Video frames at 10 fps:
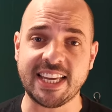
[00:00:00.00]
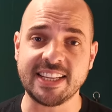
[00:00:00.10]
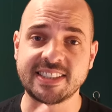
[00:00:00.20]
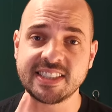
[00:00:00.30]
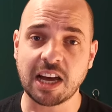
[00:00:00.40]

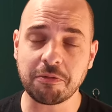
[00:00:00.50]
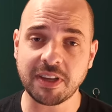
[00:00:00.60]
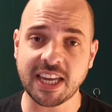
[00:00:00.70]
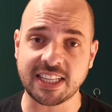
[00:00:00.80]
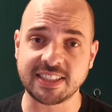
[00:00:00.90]
is
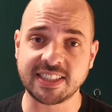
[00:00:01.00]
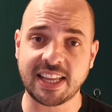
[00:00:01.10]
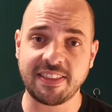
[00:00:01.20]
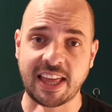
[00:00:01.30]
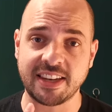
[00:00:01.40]
nothing else
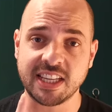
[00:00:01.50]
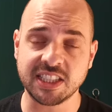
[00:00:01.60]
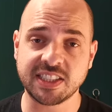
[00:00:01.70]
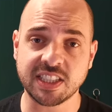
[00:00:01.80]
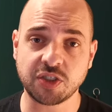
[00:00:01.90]
than the
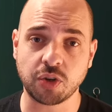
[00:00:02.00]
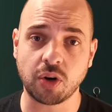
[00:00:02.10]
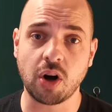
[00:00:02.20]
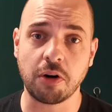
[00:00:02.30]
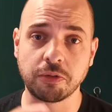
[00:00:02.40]
ancestor
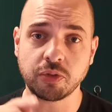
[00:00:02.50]
of